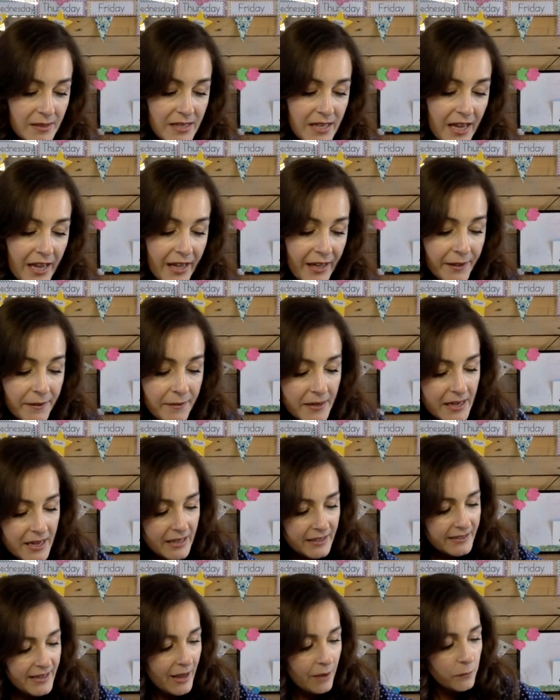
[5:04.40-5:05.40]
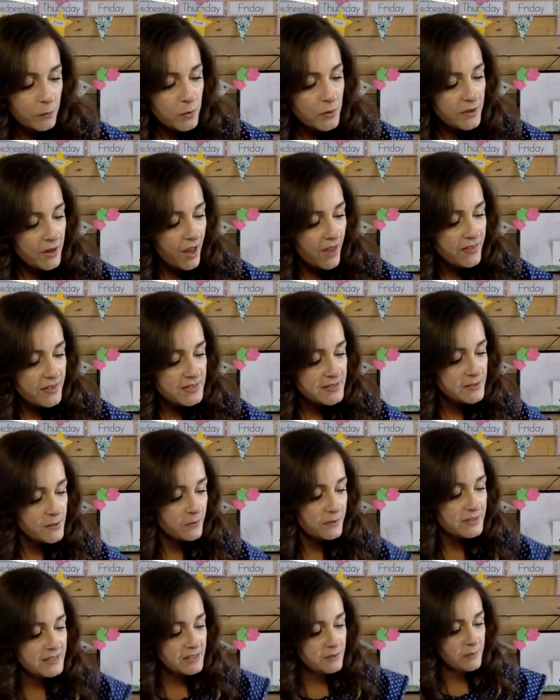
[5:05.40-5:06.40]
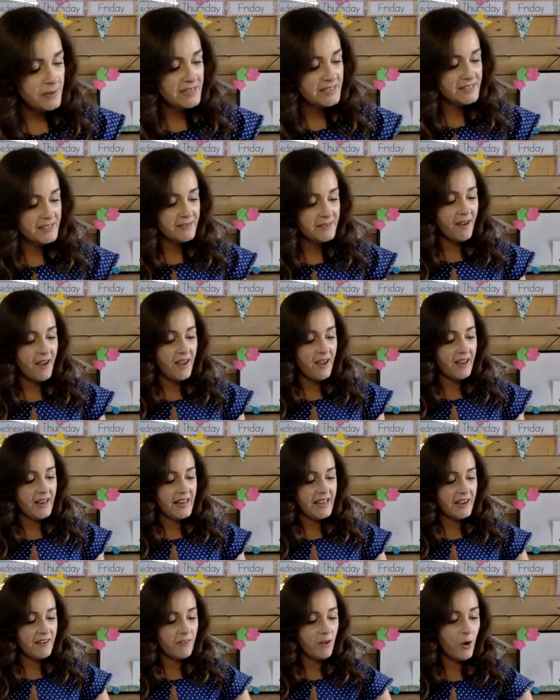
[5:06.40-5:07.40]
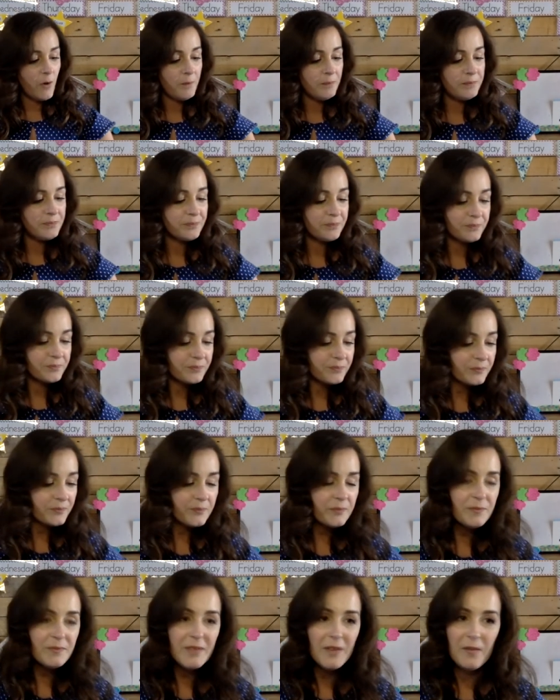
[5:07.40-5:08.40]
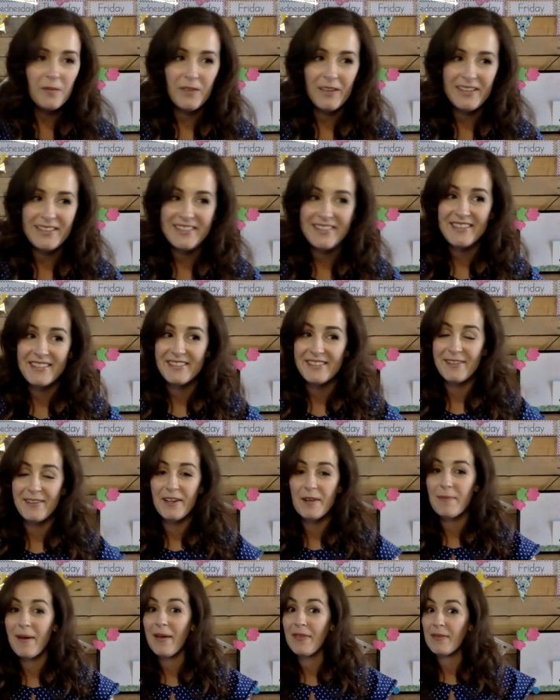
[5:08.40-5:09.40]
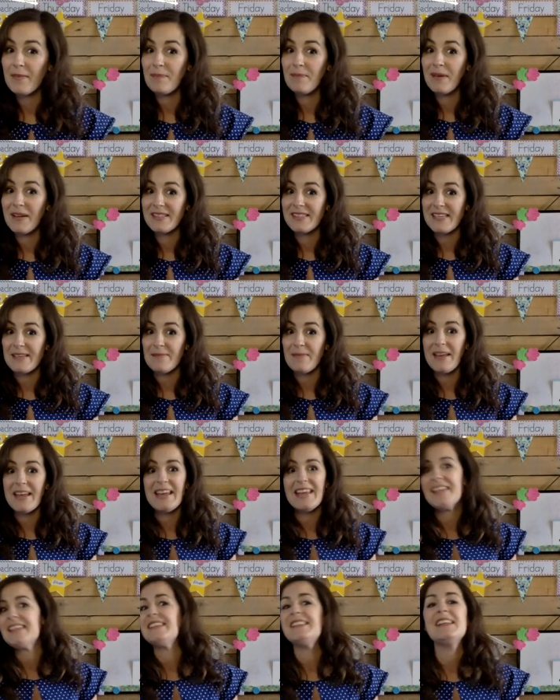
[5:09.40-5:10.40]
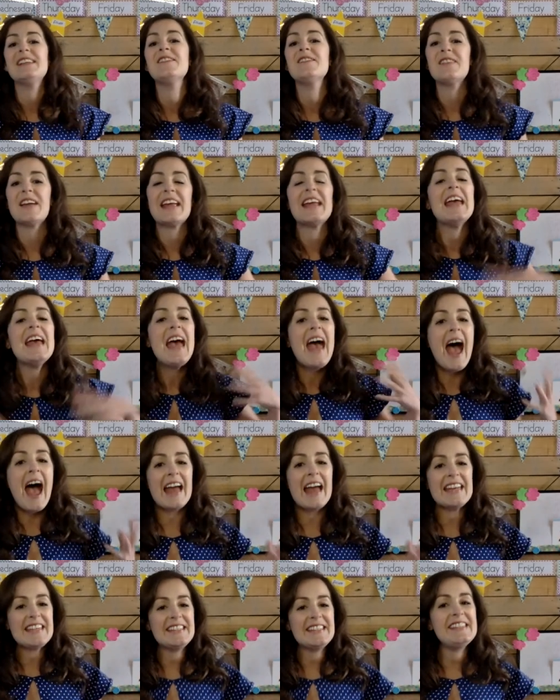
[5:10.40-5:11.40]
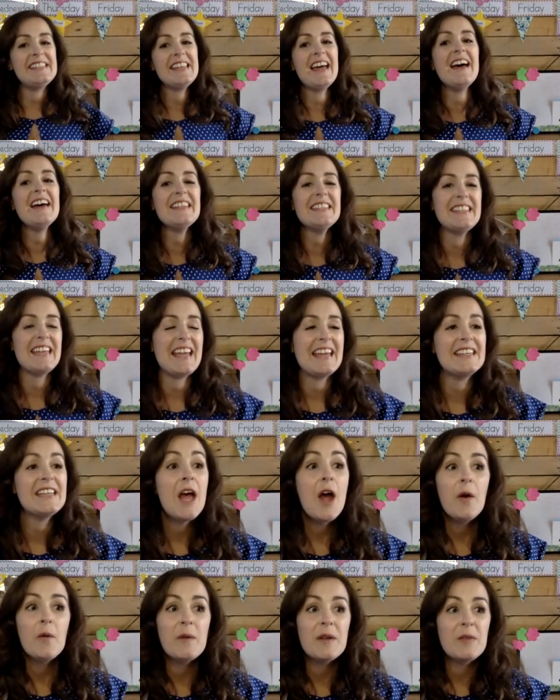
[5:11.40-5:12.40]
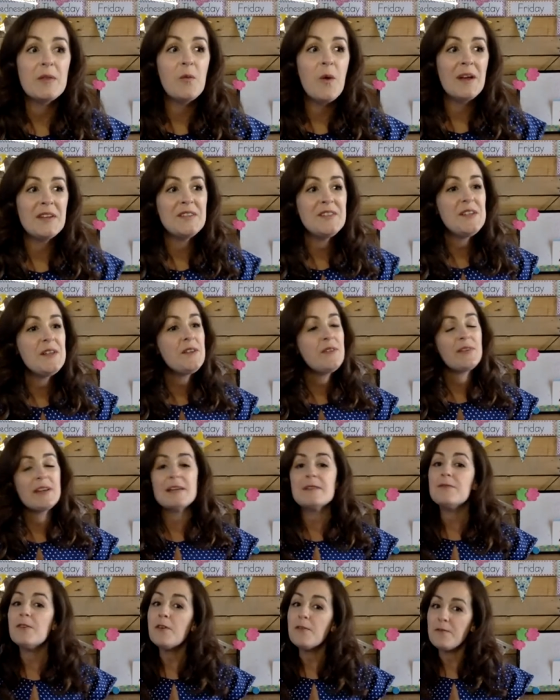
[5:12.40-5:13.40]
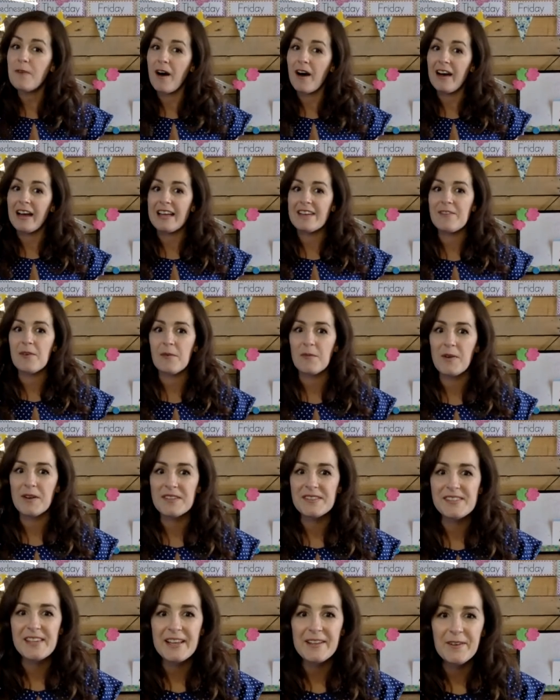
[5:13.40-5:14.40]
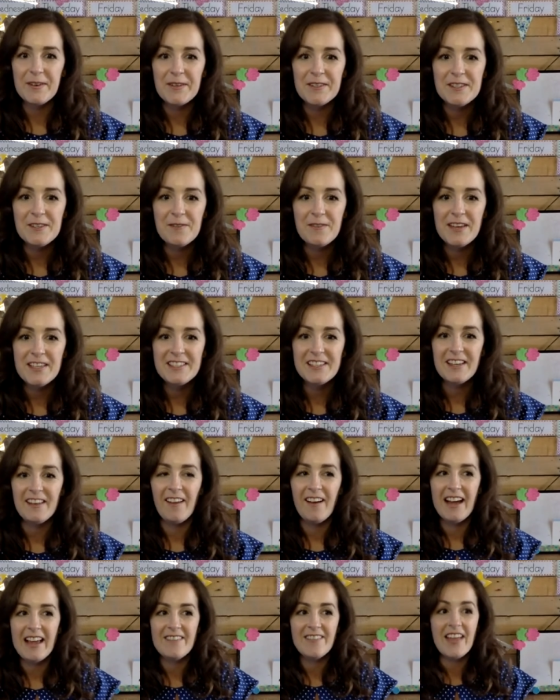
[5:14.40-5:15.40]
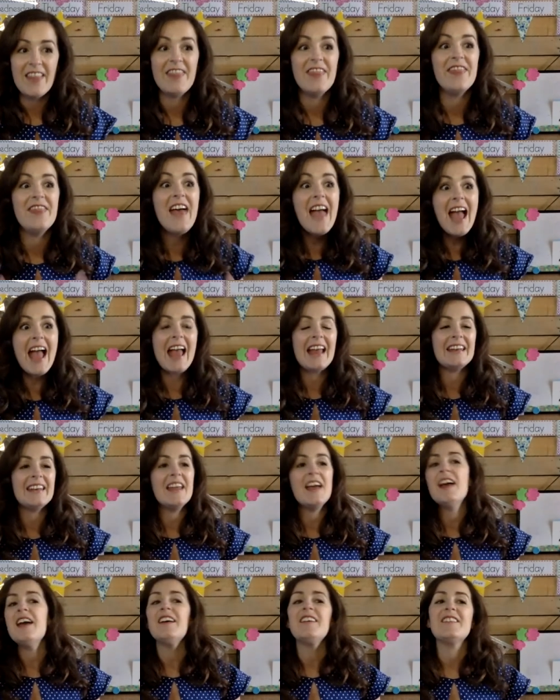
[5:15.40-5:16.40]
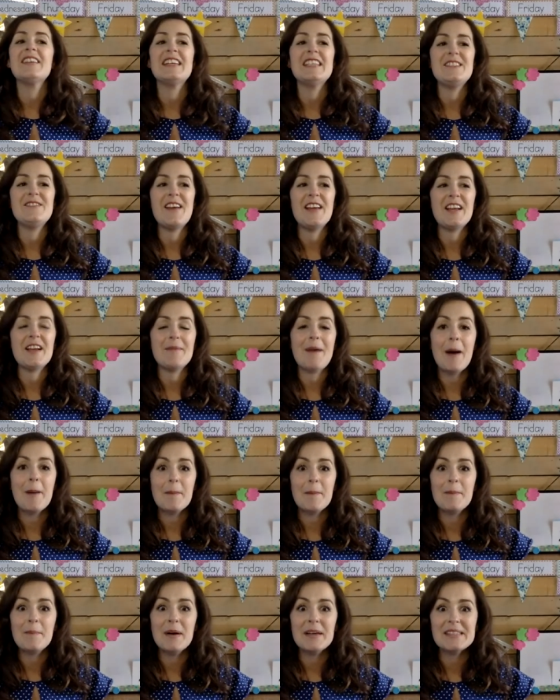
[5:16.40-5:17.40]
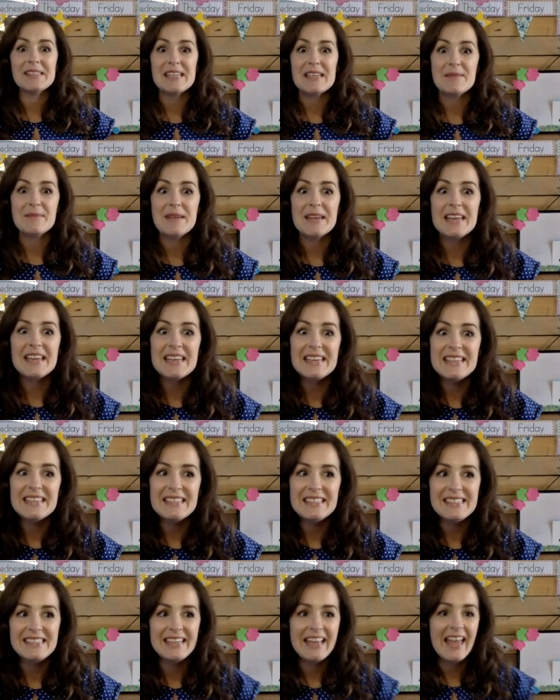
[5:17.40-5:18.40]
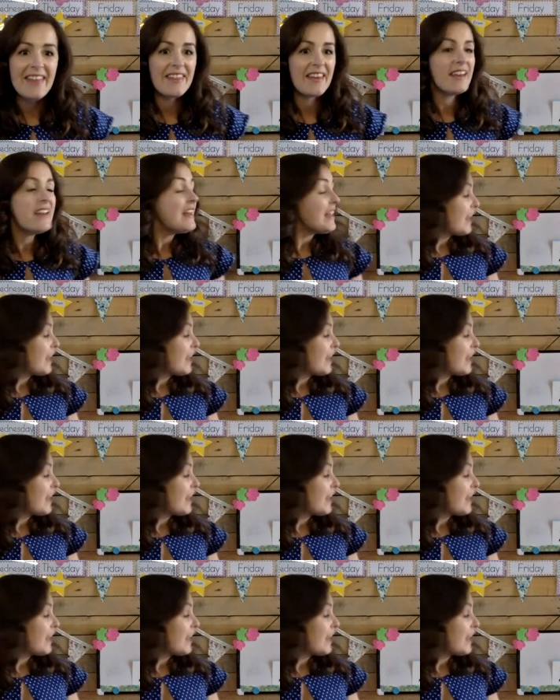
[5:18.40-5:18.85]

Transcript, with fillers: with you. Now, what other song did we do earlier on? We did the song about the buzzy bees, didn't we? And it started with one, two, three, four, five, once I caught a fish alive. And then we spoke about buzzy bees together